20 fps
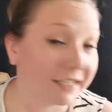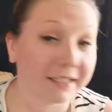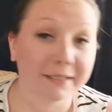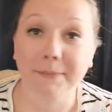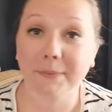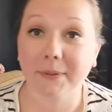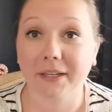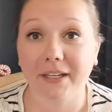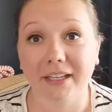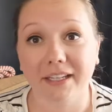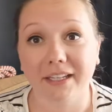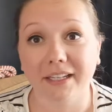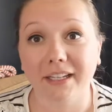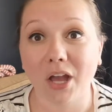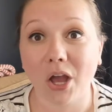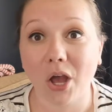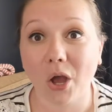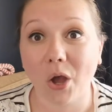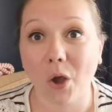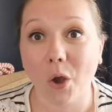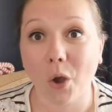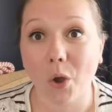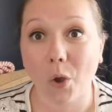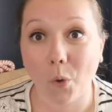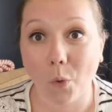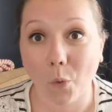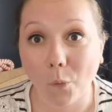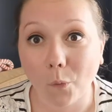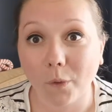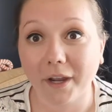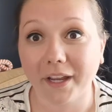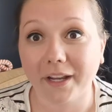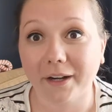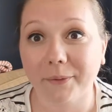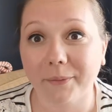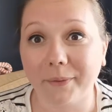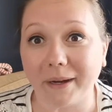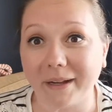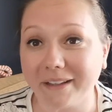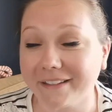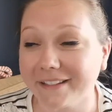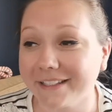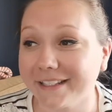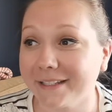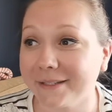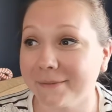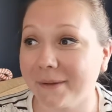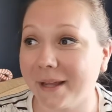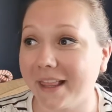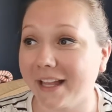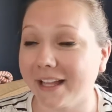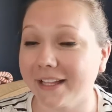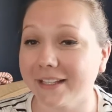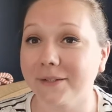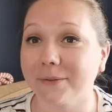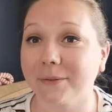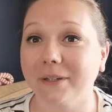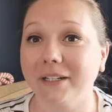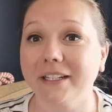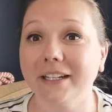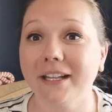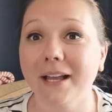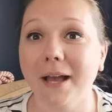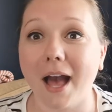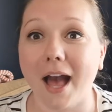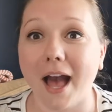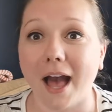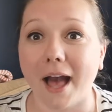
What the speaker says: has been quite a while since my last one.